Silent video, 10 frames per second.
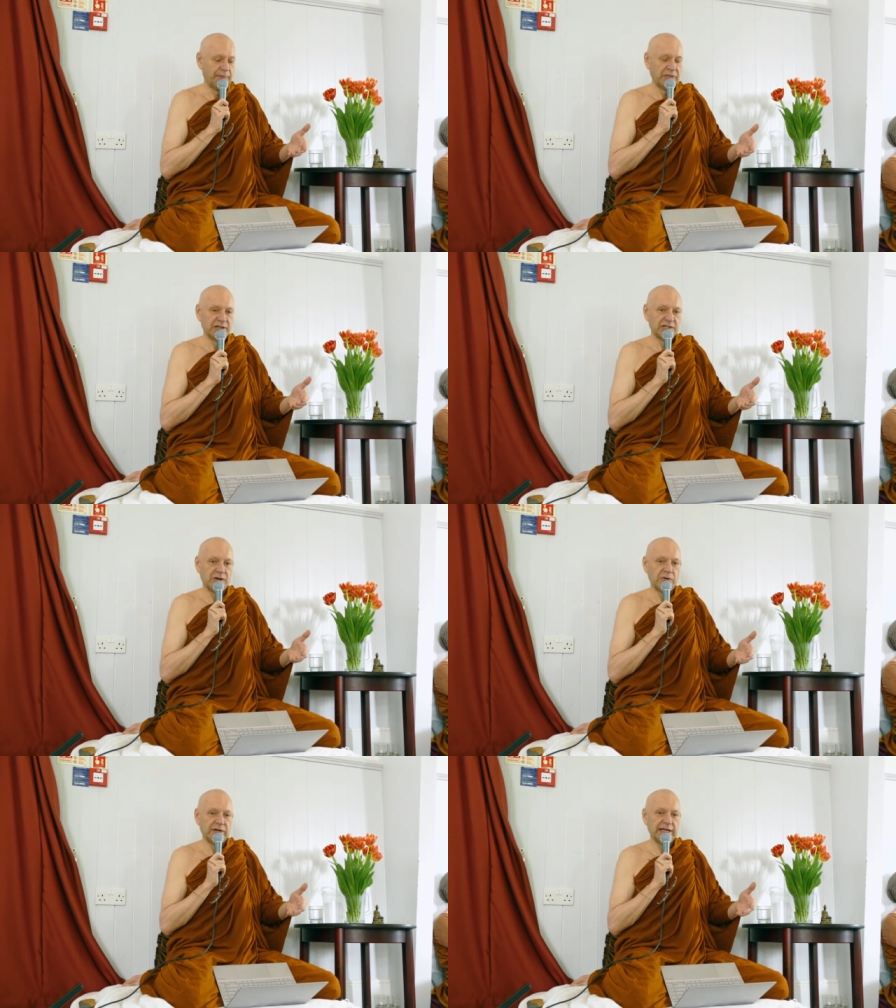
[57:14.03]

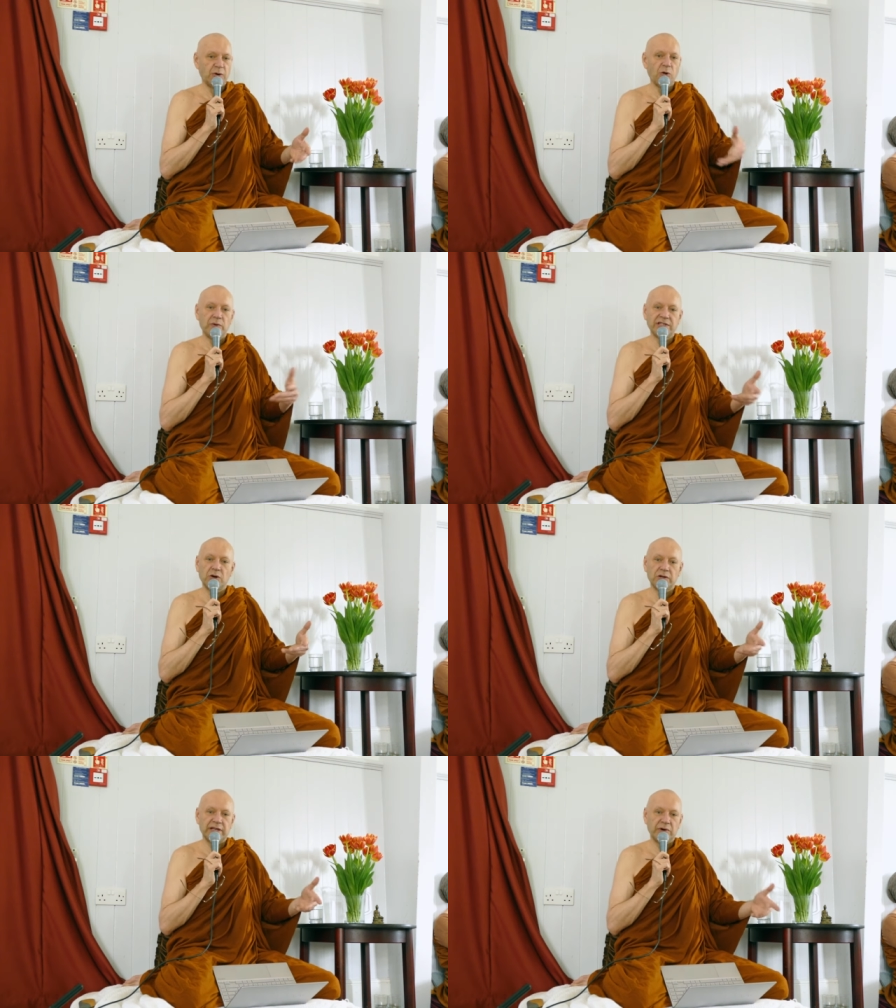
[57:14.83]
So he always
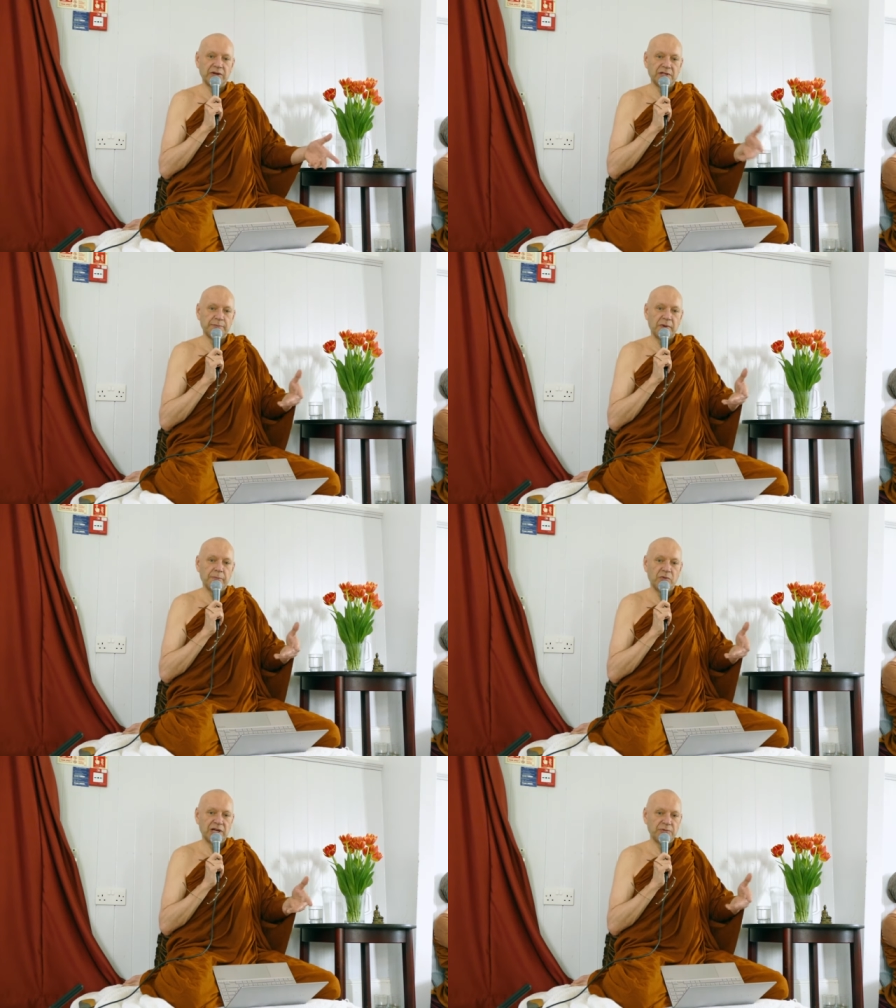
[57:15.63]
got, he went to his
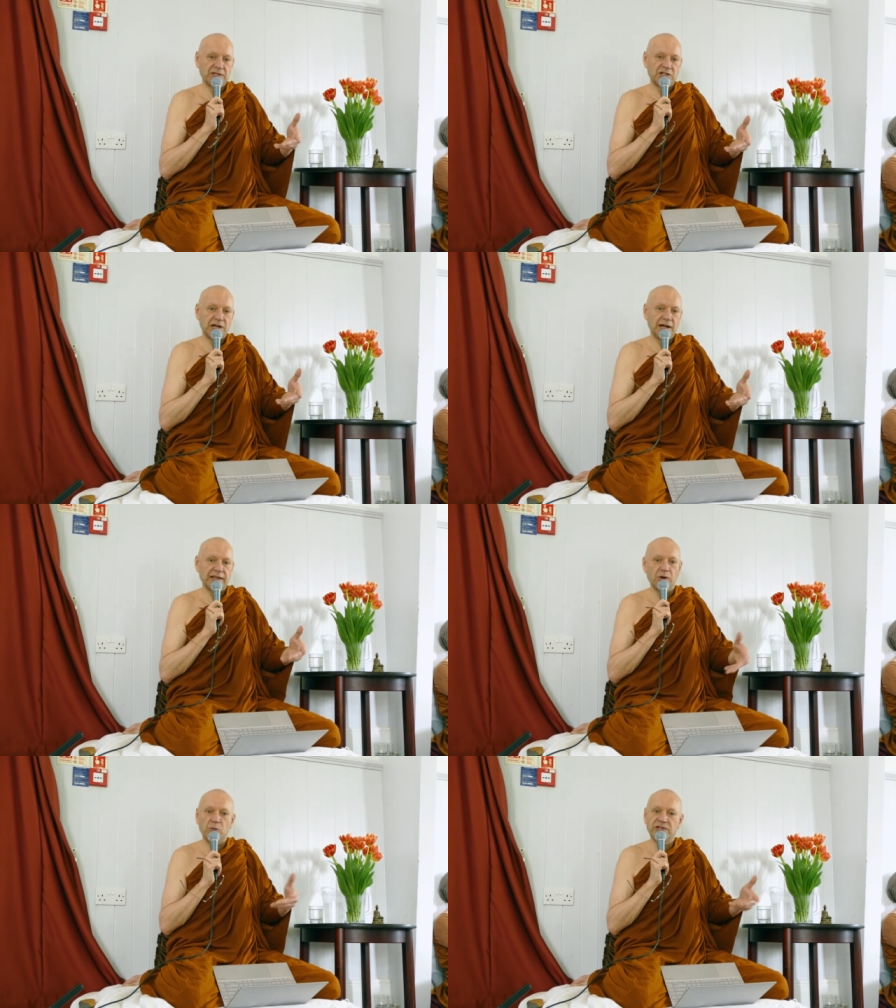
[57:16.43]
mum when he was a
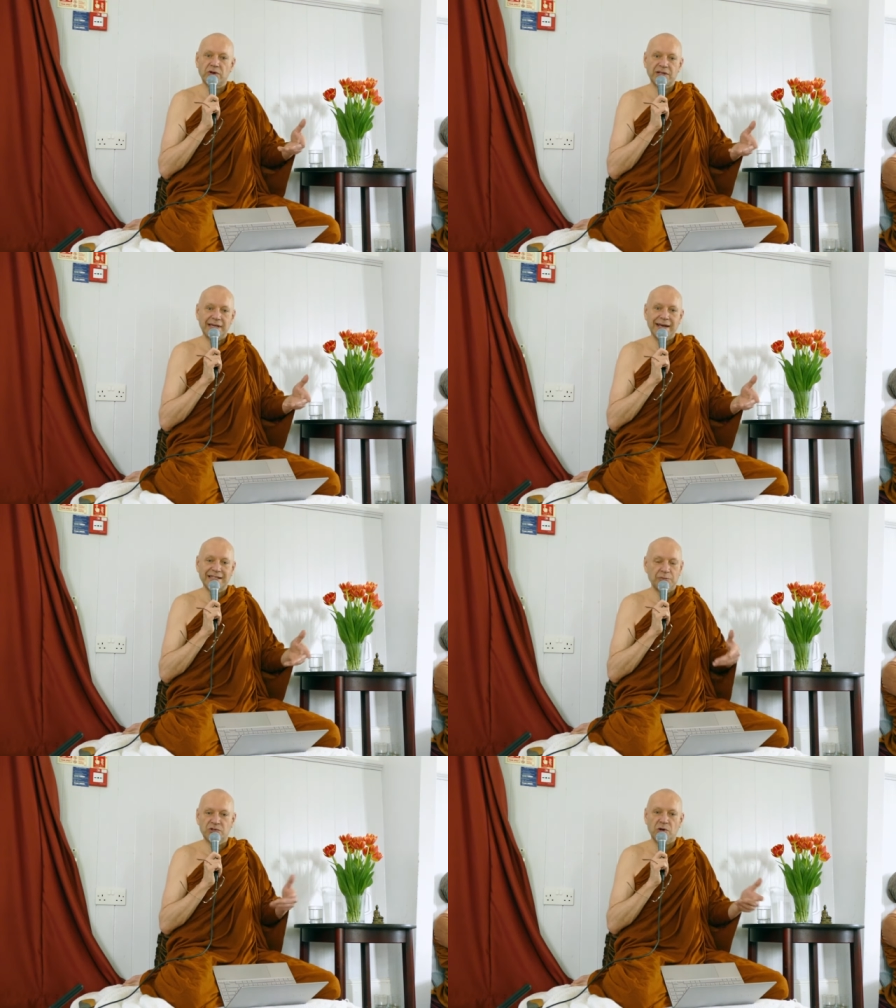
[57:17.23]
child, he always got cakes.
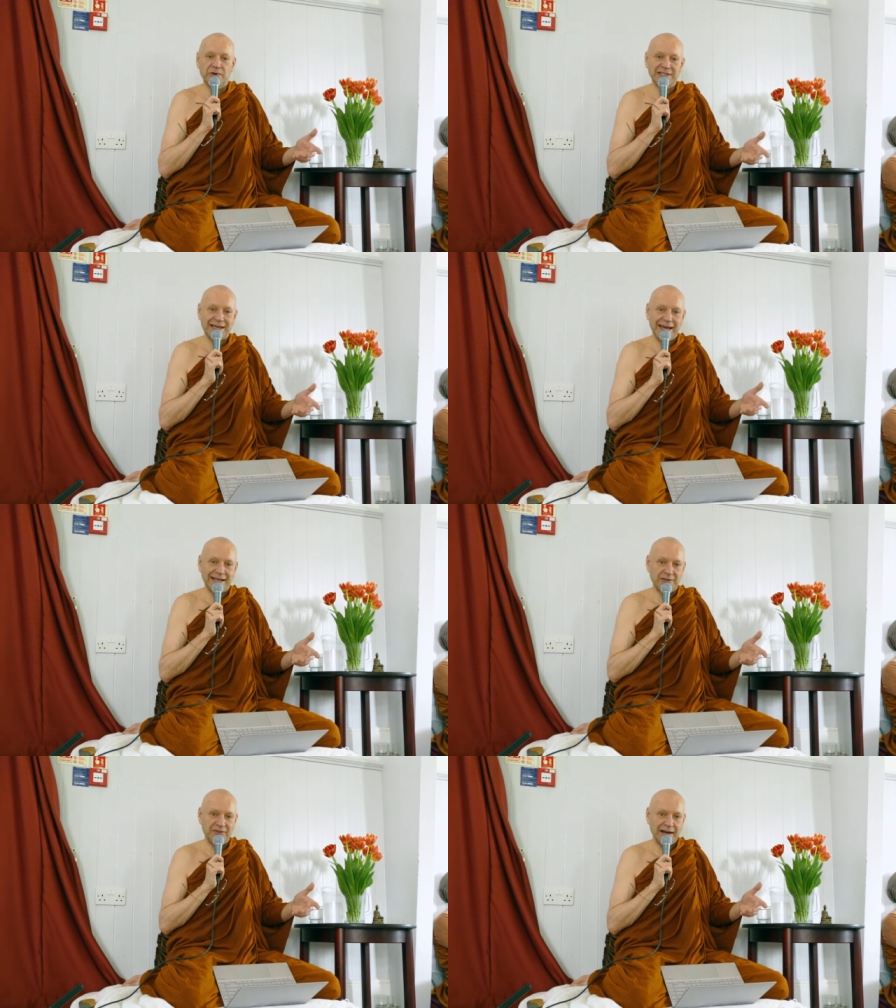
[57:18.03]
There was always
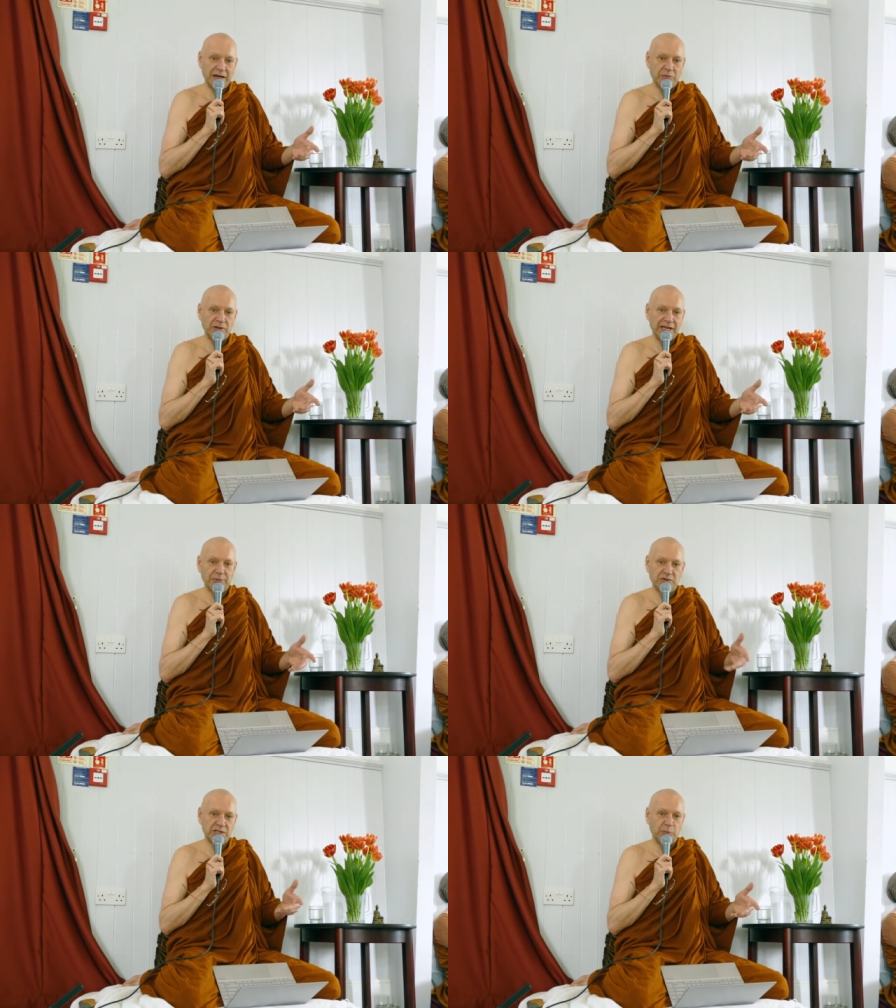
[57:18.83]
cakes available.
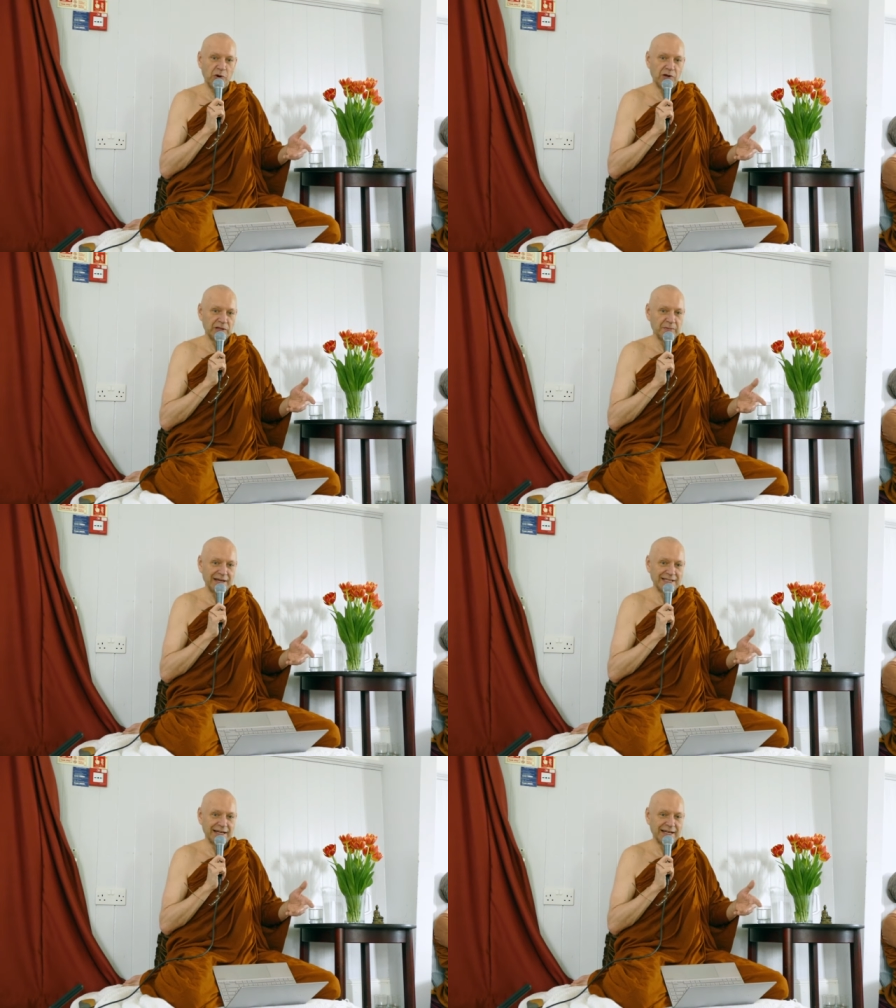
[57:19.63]
He was spoiled,
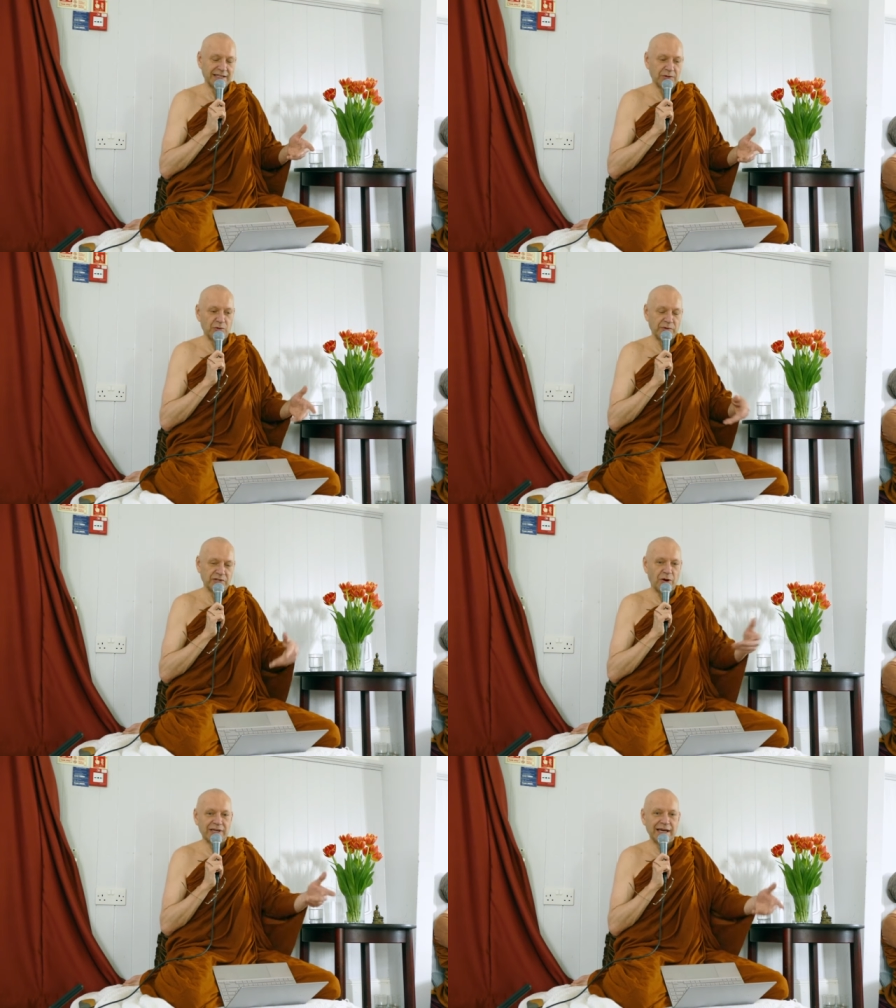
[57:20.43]
basically. So they always
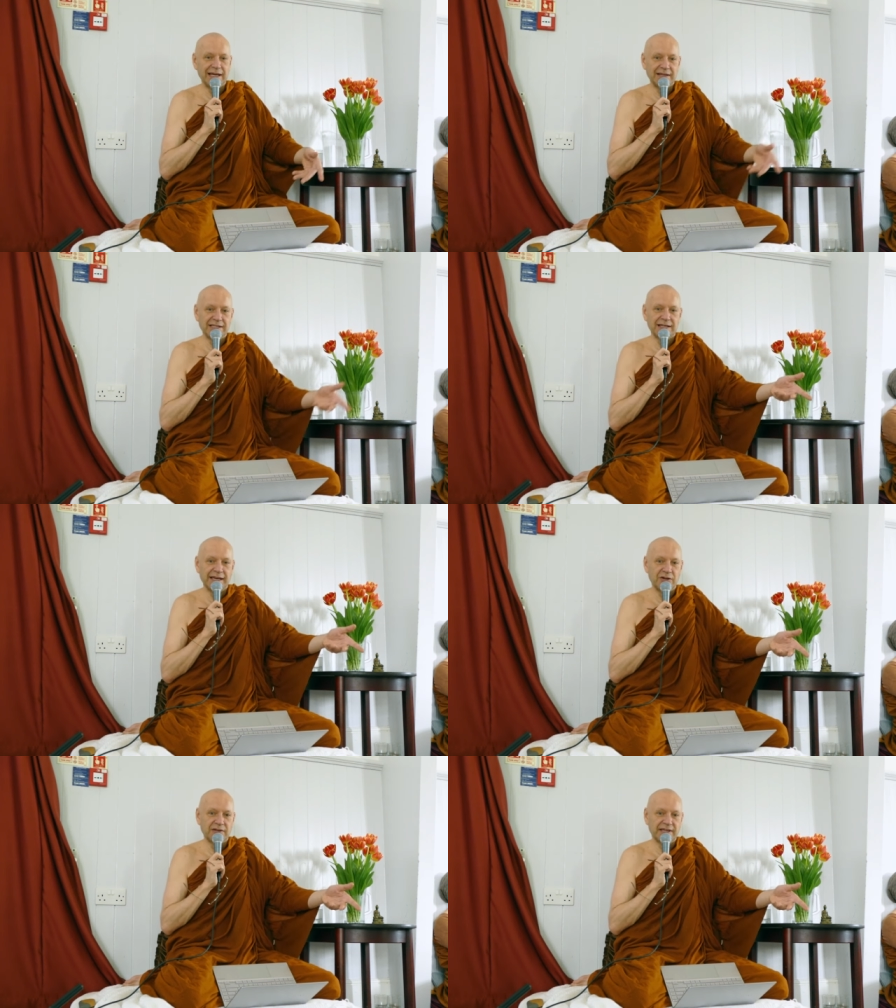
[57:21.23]
go, okay, here's
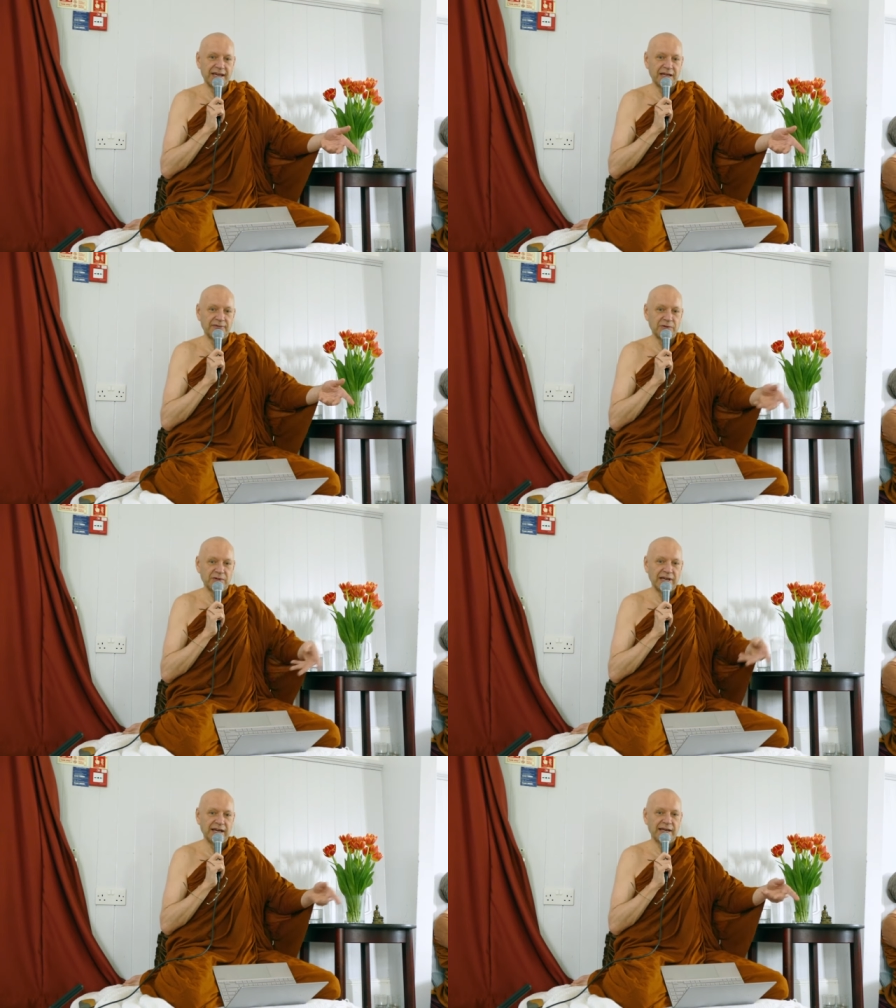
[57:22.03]
another cake for you,
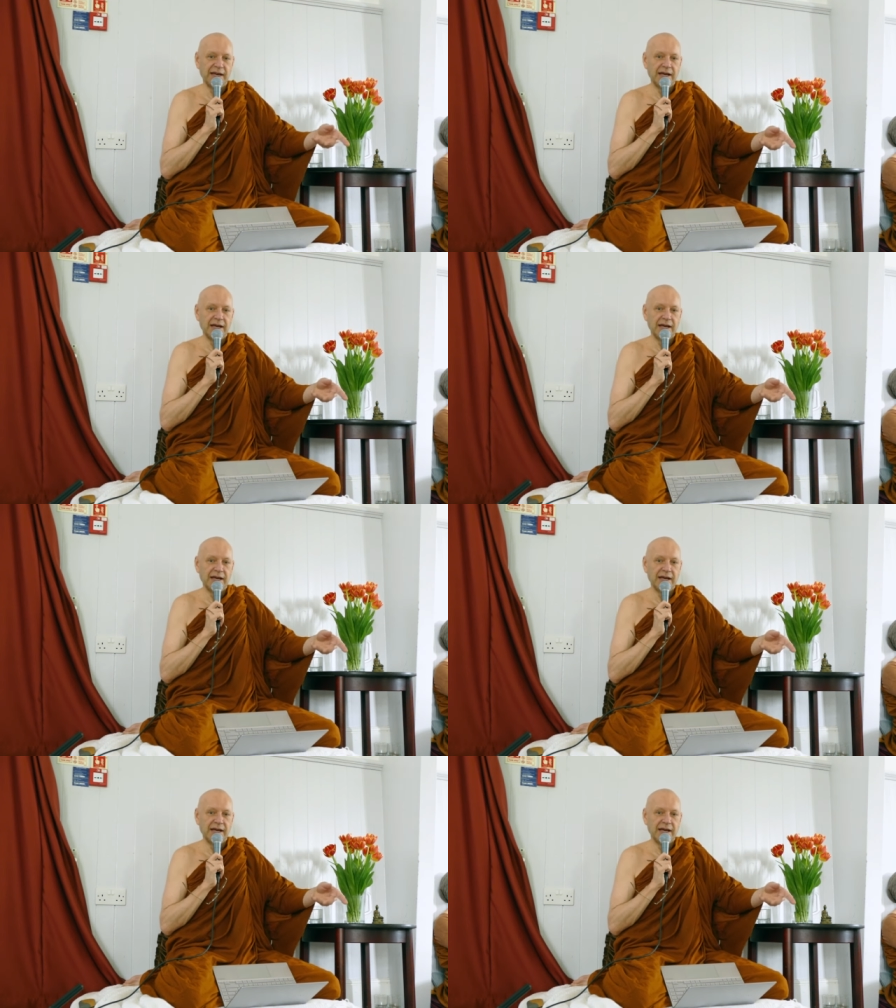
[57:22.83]
cake.